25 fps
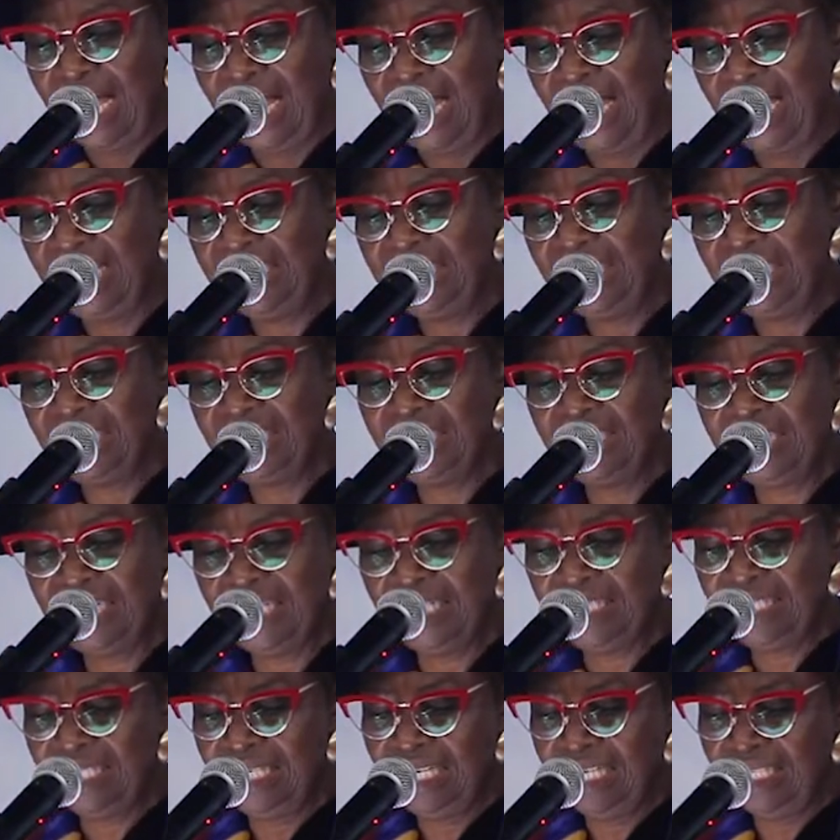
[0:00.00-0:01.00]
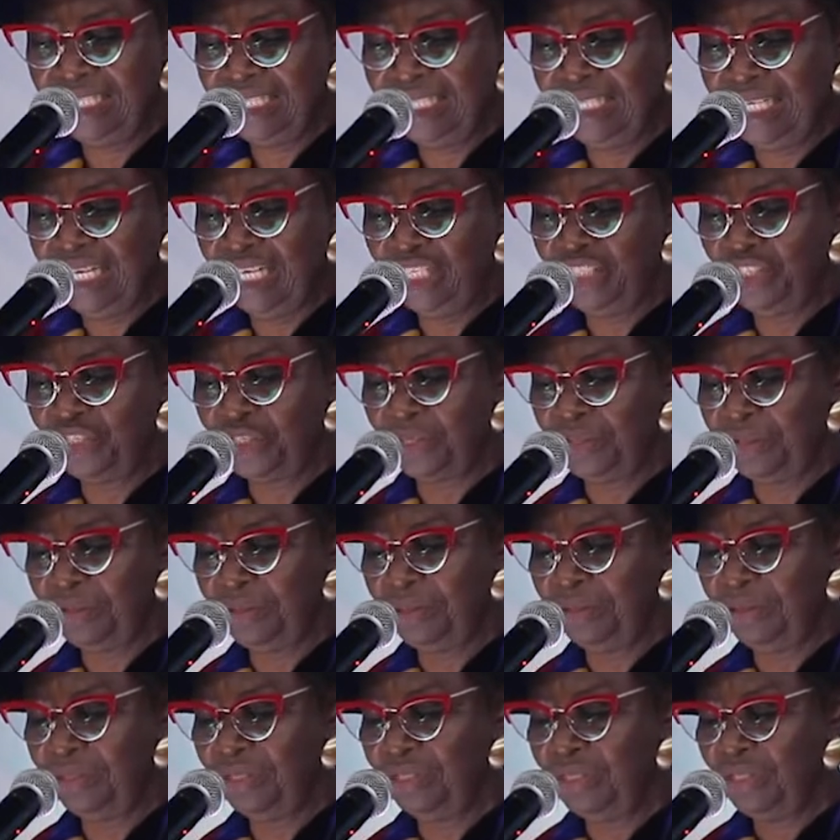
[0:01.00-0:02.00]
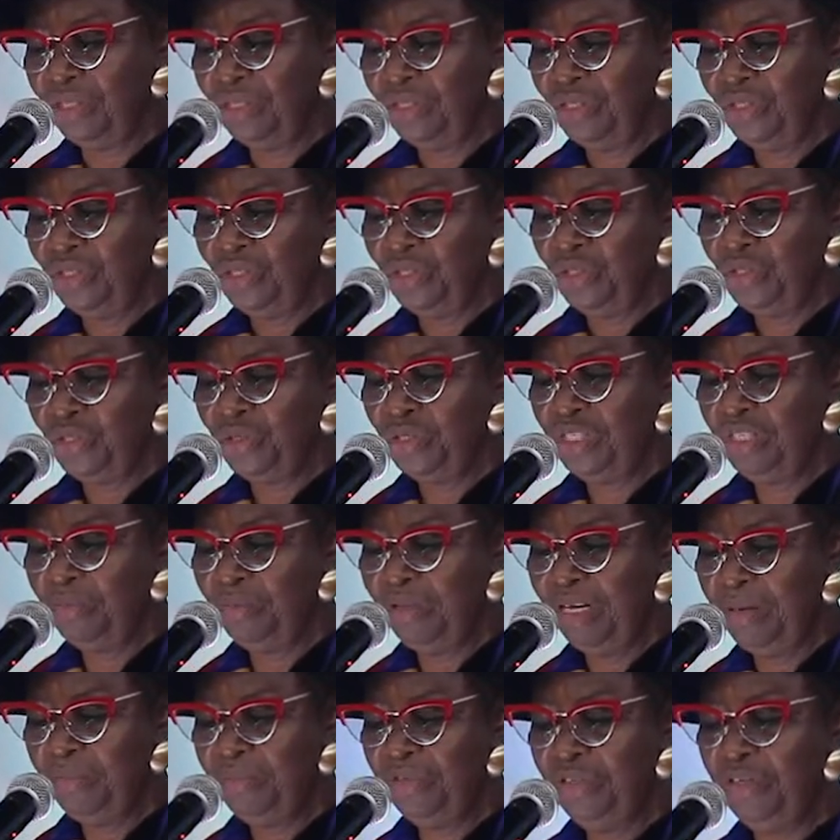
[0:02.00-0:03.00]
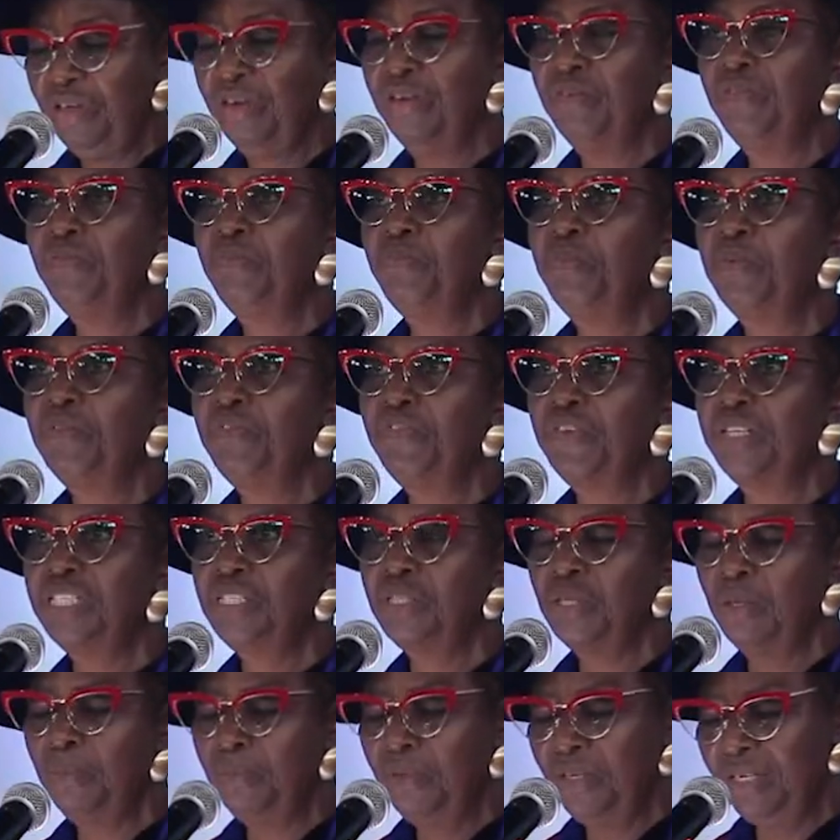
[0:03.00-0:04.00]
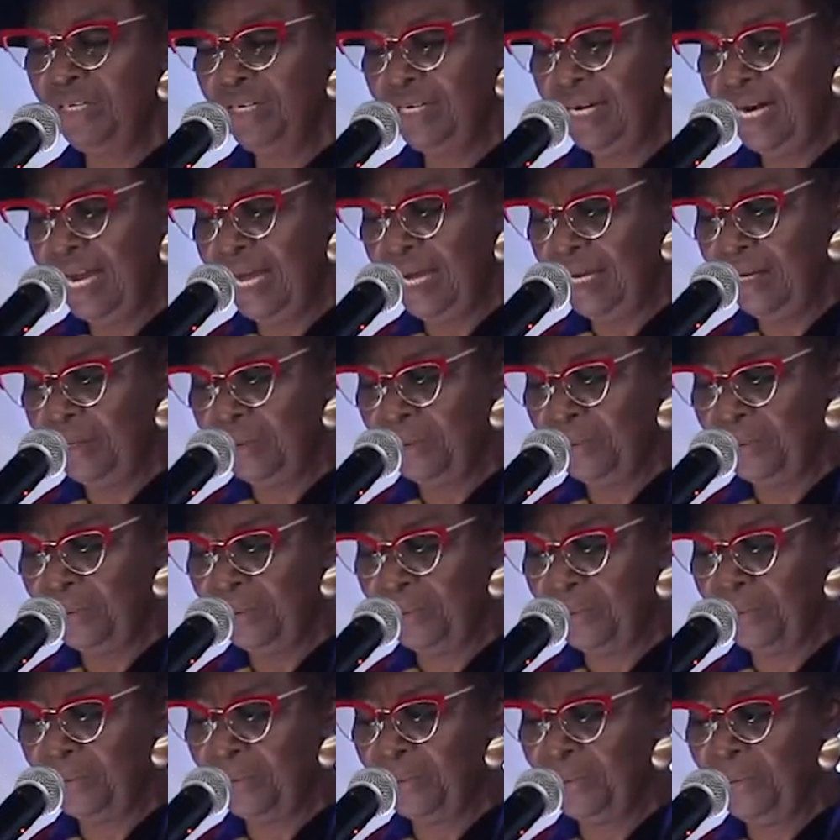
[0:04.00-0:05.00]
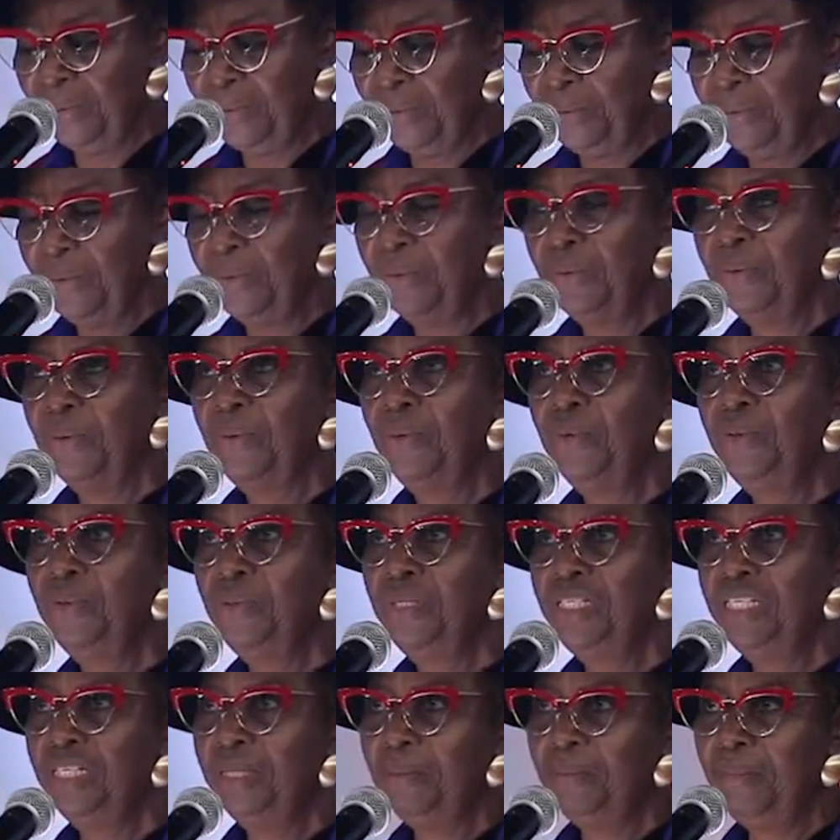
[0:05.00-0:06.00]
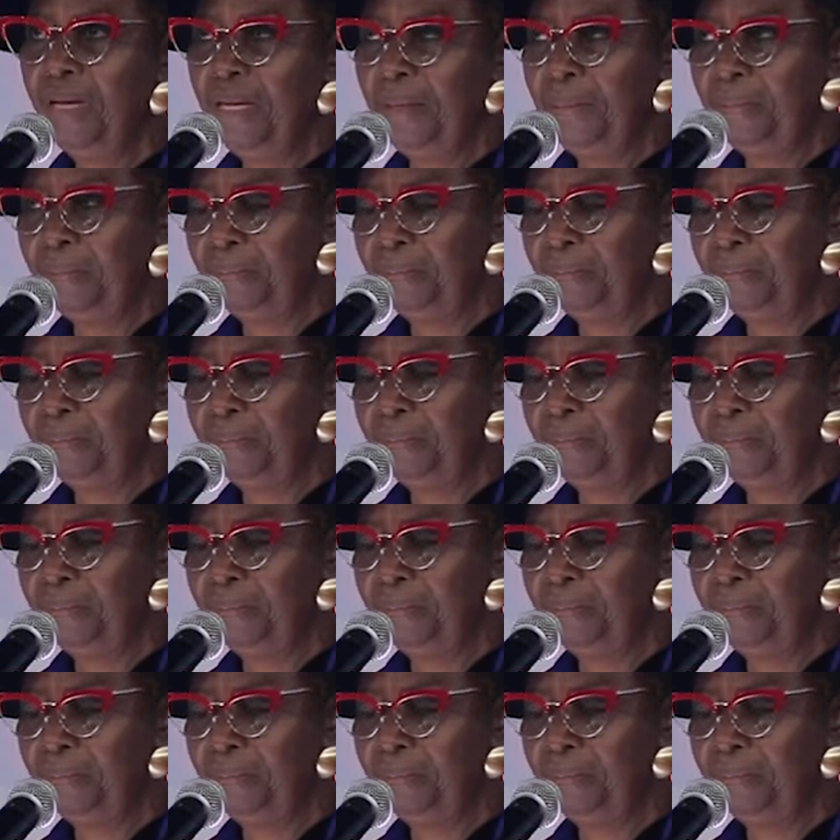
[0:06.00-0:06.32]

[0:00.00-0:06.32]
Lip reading: I dedicate this lecture to the memory of Professor Monora Oduduwa.